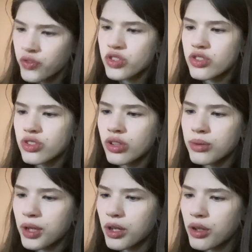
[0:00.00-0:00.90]

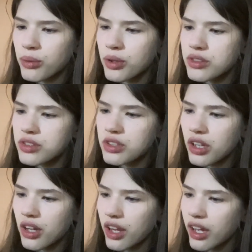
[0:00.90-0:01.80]
Snowball was
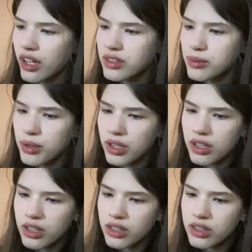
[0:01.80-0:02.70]
declared to
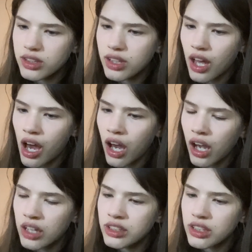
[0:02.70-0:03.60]
be the
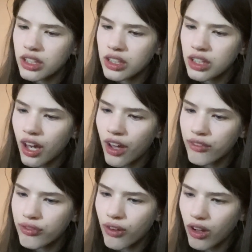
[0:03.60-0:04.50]
hinding at
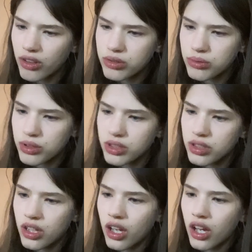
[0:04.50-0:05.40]
Foxwood,
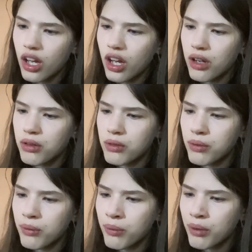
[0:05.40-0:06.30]

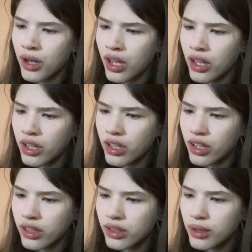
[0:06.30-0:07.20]

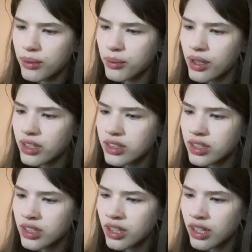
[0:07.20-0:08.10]
while
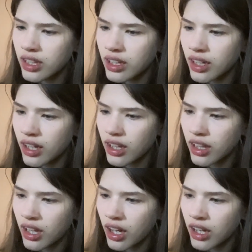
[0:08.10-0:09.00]
when he
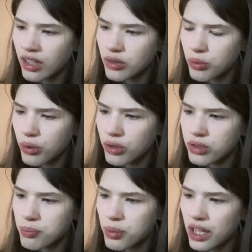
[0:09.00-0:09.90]
inclined towards
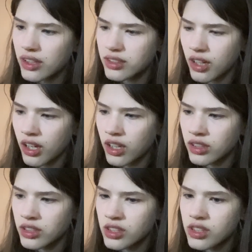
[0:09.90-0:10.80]

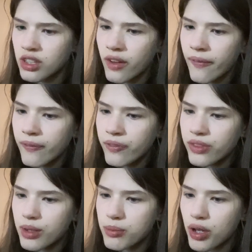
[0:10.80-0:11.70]
Pinkton,
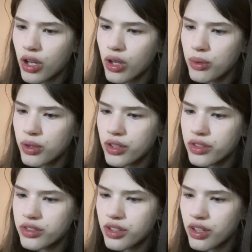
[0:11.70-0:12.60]
the ball
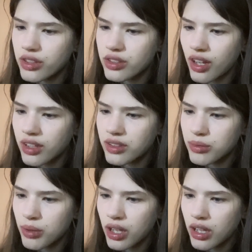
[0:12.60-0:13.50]
was said to
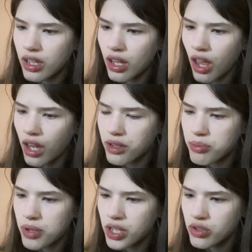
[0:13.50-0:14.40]
be at
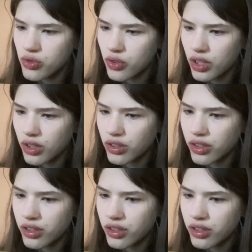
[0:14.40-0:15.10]
Pinchfield.